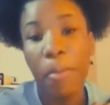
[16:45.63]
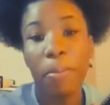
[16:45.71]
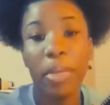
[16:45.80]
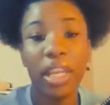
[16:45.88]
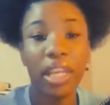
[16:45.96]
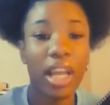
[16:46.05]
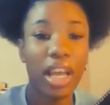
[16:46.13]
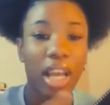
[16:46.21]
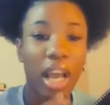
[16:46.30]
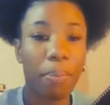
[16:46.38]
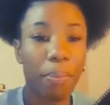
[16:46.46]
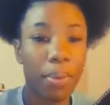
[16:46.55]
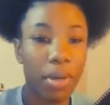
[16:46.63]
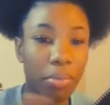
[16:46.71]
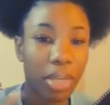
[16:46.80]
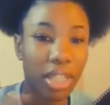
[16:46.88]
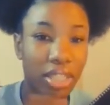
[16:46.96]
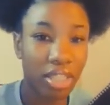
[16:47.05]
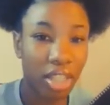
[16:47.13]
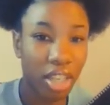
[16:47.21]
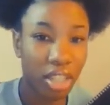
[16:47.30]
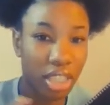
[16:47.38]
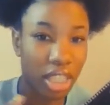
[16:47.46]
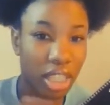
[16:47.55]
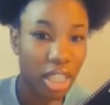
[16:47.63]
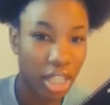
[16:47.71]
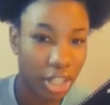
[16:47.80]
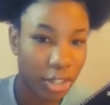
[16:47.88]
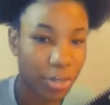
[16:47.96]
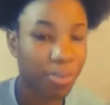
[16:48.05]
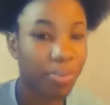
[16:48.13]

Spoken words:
Meaning like I put my songs in here.